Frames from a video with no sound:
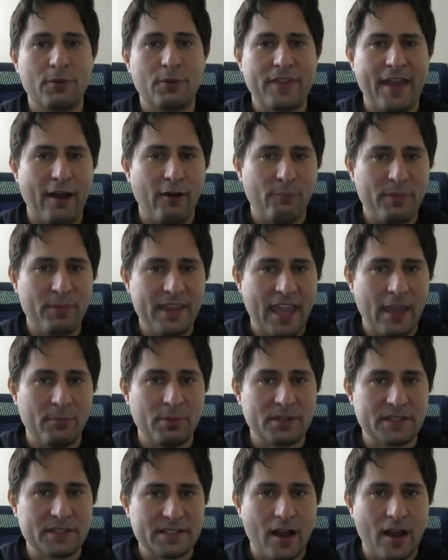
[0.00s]
without being
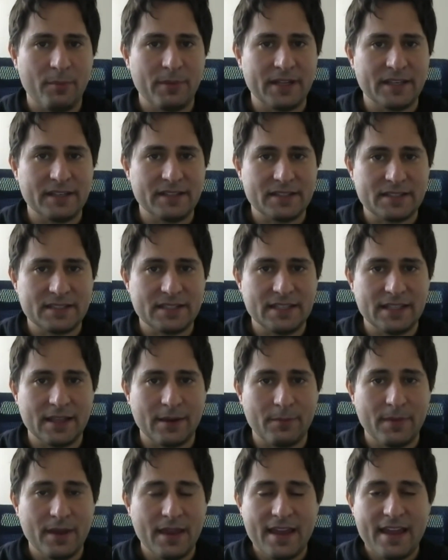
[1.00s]
able to come in to see
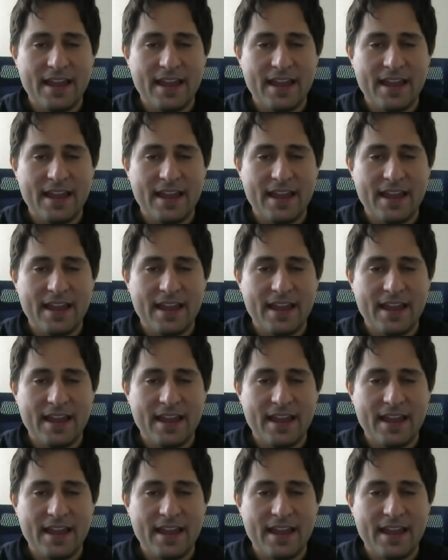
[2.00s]
them.